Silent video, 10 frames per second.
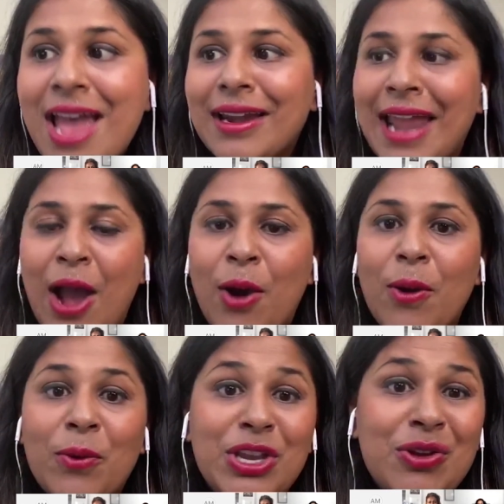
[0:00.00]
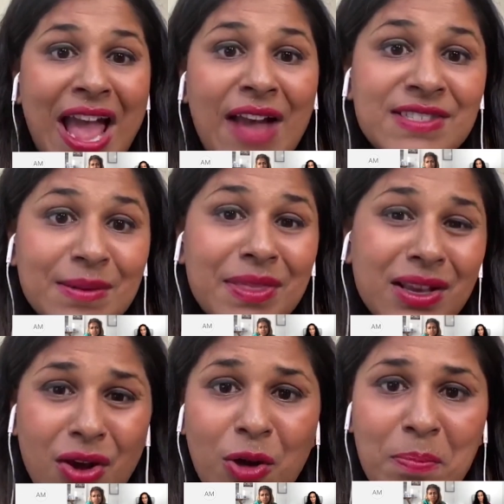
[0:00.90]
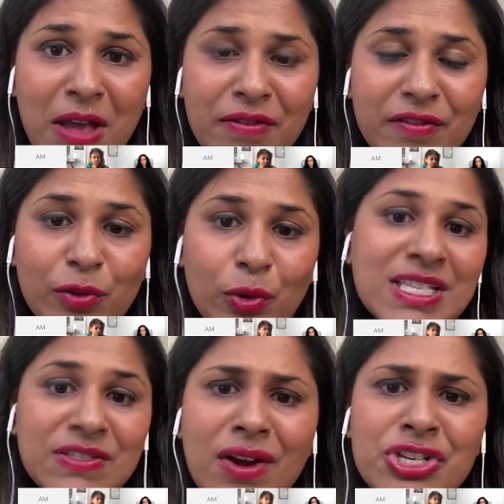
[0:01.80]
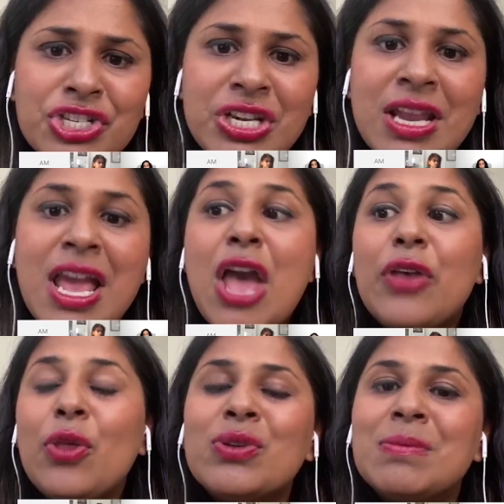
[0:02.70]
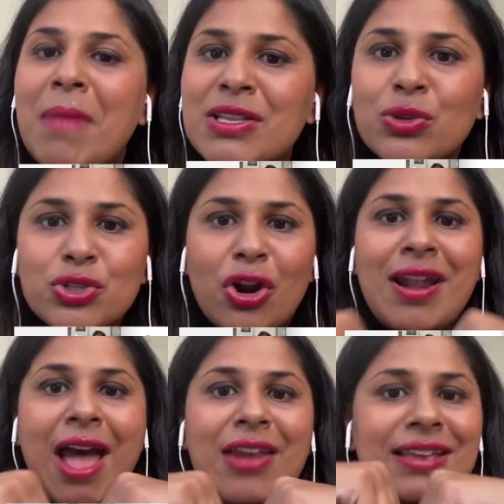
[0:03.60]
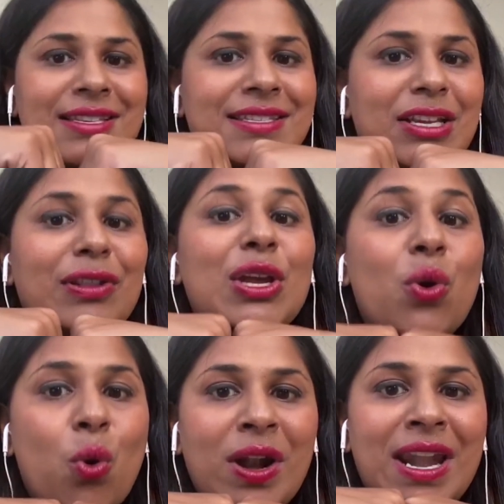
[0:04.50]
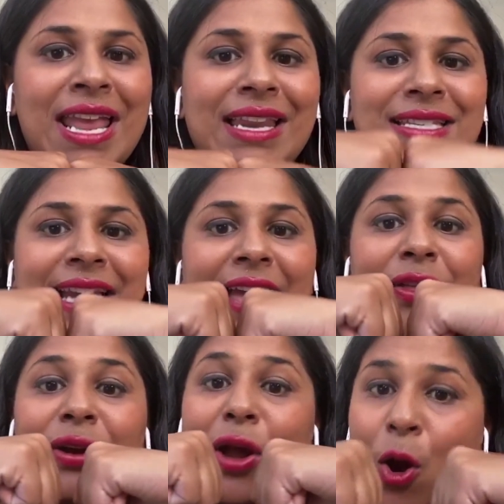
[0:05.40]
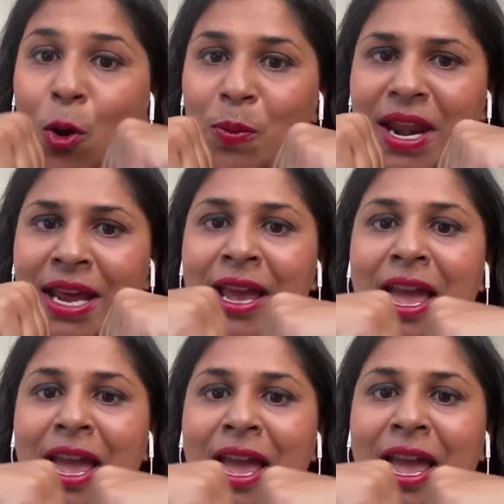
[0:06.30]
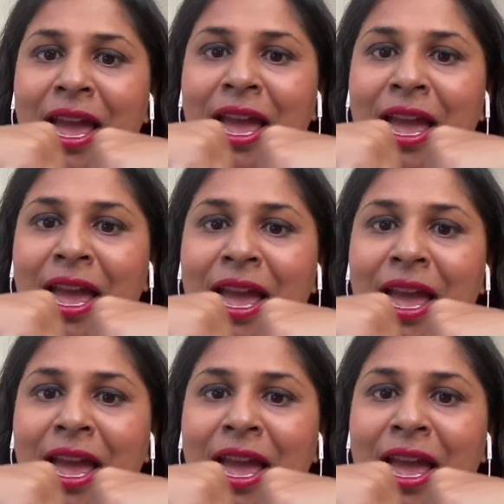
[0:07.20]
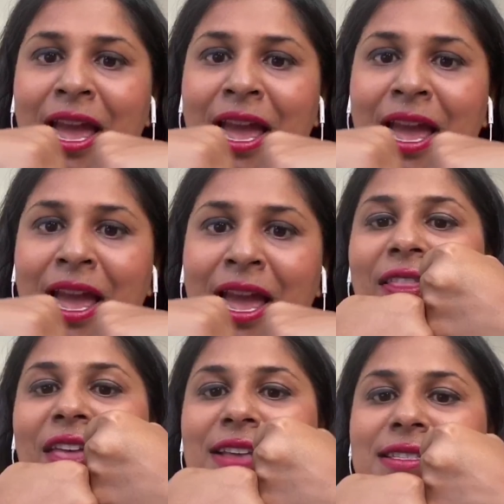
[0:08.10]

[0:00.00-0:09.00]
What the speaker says: Now, when you have something called pelvic floor dysfunction, those muscles are not necessarily coordinating together and opening. They're kind of, going like this.